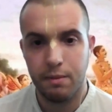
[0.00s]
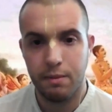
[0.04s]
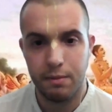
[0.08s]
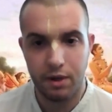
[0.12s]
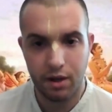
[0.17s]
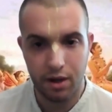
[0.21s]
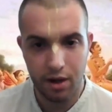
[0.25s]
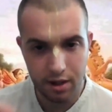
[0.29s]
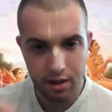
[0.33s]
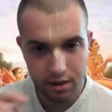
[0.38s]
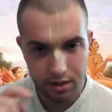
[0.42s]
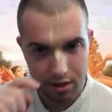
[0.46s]

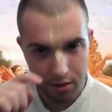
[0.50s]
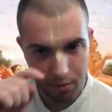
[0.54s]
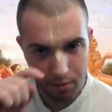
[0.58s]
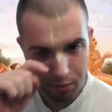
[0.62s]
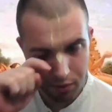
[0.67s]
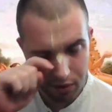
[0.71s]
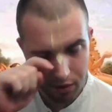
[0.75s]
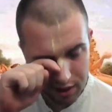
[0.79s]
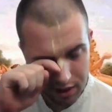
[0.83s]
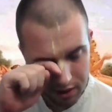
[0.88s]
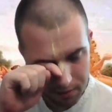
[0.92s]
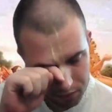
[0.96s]
Because the
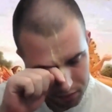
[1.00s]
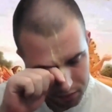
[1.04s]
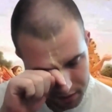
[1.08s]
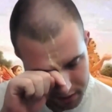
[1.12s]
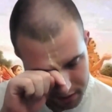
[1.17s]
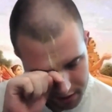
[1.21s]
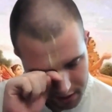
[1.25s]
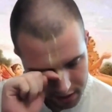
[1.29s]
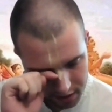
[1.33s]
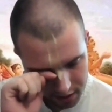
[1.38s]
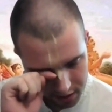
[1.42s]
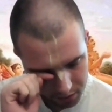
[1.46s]
principal
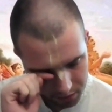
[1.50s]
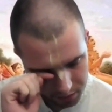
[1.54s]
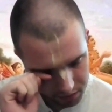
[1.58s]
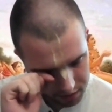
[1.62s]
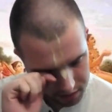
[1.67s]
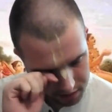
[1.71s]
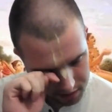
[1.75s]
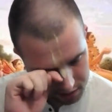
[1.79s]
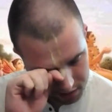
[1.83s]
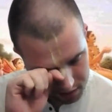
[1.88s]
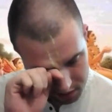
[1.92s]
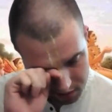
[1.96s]
seeker
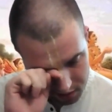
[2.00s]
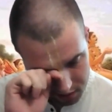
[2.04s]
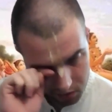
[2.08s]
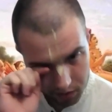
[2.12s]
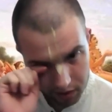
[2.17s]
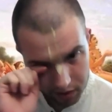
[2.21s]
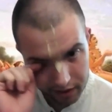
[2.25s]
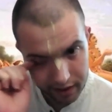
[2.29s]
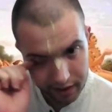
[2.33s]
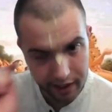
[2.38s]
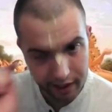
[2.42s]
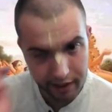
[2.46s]
was
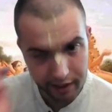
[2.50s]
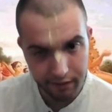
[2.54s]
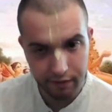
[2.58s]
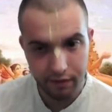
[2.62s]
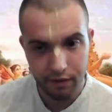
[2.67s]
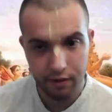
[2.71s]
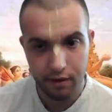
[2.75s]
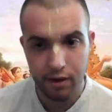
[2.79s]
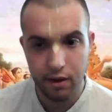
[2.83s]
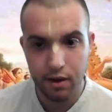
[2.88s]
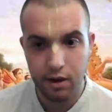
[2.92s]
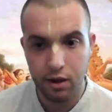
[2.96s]
Shukadev
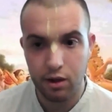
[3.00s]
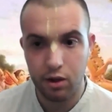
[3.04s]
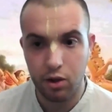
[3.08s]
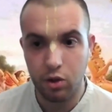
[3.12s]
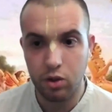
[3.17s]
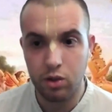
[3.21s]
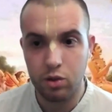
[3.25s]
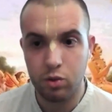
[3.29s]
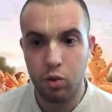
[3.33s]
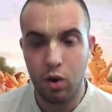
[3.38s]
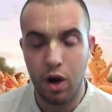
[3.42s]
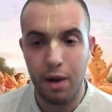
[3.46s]

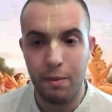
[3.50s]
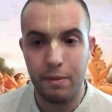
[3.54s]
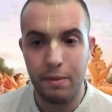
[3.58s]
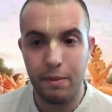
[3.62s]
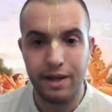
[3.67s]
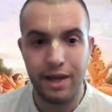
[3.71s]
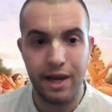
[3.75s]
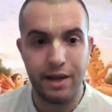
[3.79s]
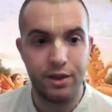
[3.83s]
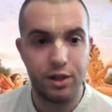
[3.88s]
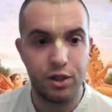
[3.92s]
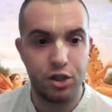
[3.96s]

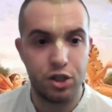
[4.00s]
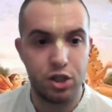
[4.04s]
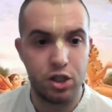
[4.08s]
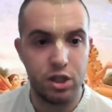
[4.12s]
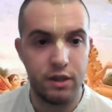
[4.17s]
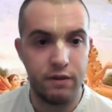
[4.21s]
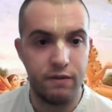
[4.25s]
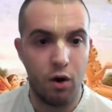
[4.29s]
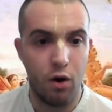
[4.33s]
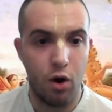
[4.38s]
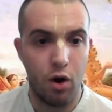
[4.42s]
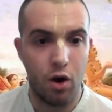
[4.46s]
Goswami and the
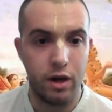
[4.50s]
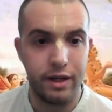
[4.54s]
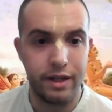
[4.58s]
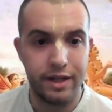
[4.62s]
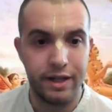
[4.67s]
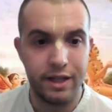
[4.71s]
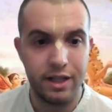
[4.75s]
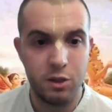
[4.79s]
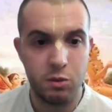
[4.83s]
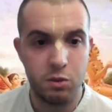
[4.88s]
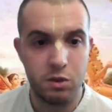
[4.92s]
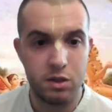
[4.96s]
chief
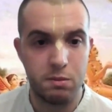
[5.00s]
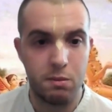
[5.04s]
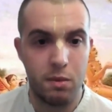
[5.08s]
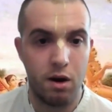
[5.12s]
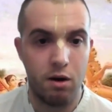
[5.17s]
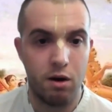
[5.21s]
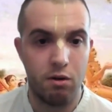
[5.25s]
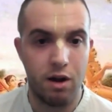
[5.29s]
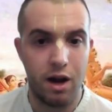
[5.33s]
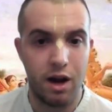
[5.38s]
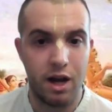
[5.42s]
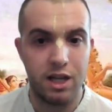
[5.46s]
audience was
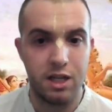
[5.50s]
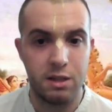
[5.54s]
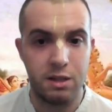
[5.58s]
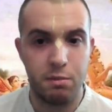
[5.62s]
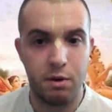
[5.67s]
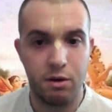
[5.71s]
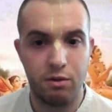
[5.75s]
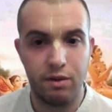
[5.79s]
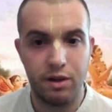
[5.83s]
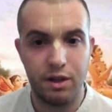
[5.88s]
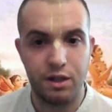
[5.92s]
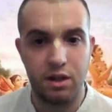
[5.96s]
Maharaj
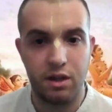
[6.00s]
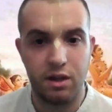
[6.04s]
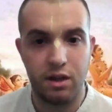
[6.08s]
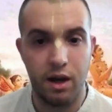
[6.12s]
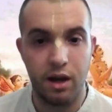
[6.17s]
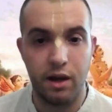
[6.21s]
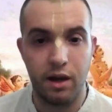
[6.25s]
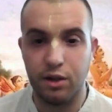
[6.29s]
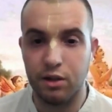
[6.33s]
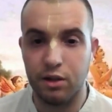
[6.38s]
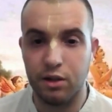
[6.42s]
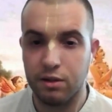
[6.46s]

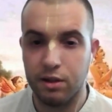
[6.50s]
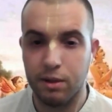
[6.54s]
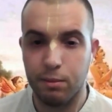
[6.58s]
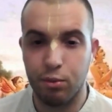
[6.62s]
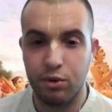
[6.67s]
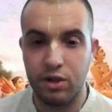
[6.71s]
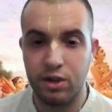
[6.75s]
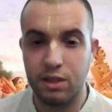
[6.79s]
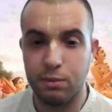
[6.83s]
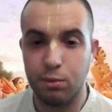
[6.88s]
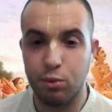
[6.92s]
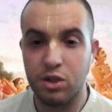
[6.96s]
Parikshit, the
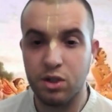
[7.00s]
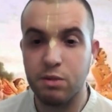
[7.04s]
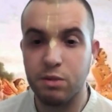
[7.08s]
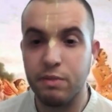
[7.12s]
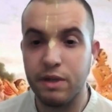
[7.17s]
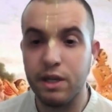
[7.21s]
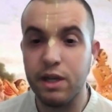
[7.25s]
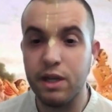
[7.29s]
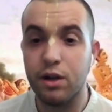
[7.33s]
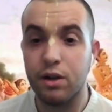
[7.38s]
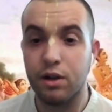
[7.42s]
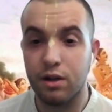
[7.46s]
principal
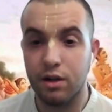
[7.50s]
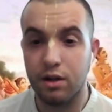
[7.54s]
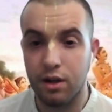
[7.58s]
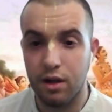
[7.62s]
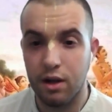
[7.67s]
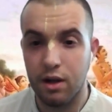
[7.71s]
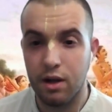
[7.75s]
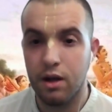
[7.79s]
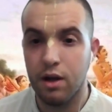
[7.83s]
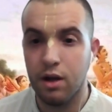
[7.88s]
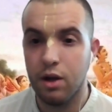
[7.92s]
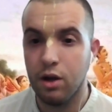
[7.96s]
speaker
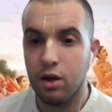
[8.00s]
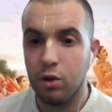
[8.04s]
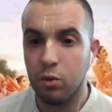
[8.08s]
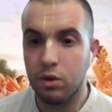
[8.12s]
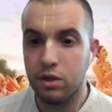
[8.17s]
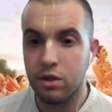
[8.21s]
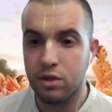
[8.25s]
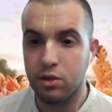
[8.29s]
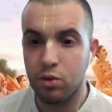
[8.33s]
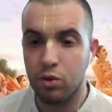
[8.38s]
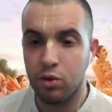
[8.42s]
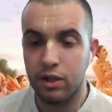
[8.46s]

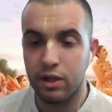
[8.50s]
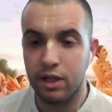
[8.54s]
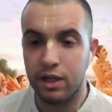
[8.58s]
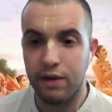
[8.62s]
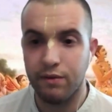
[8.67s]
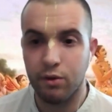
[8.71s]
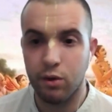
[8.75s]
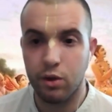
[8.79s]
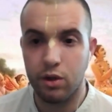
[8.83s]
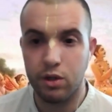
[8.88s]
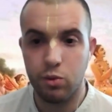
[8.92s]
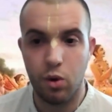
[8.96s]
was
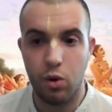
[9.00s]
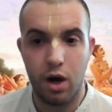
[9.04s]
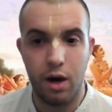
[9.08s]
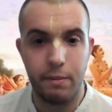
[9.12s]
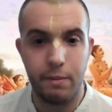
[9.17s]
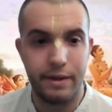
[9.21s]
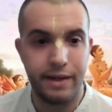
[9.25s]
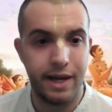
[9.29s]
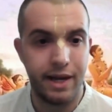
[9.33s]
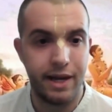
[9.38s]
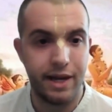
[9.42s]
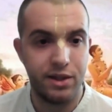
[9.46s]
Shukadev
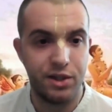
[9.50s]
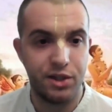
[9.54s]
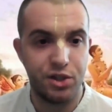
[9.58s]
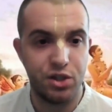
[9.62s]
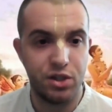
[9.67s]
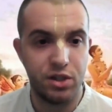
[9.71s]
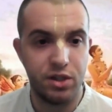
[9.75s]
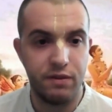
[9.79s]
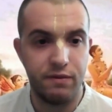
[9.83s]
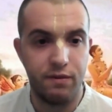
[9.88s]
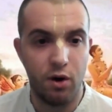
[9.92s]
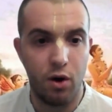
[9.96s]
Goswami and the
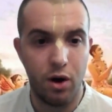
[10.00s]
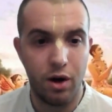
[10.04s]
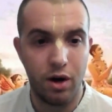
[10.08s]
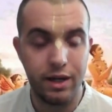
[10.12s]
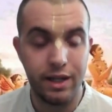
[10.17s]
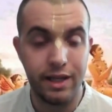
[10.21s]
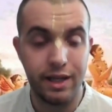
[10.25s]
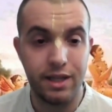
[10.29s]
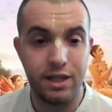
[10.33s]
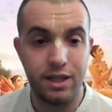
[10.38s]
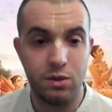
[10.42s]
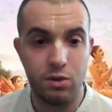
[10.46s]
chief
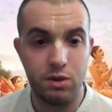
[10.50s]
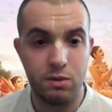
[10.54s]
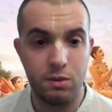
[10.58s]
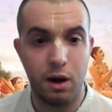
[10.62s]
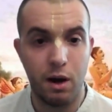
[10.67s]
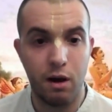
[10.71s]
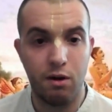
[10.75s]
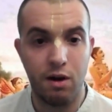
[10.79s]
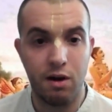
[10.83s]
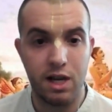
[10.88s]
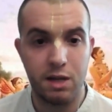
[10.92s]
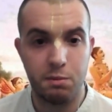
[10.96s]
audience was
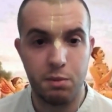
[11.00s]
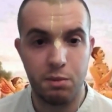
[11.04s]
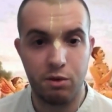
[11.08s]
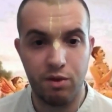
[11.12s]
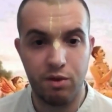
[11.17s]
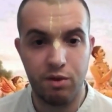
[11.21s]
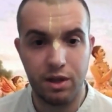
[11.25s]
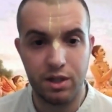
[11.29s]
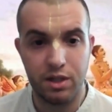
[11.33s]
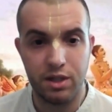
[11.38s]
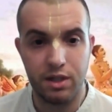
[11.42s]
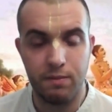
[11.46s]
Maharaj
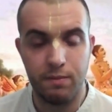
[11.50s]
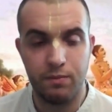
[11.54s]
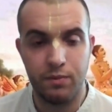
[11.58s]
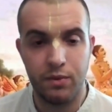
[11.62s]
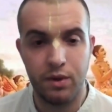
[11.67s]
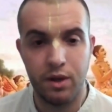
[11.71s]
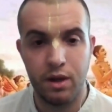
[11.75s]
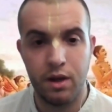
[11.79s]
Parikshit.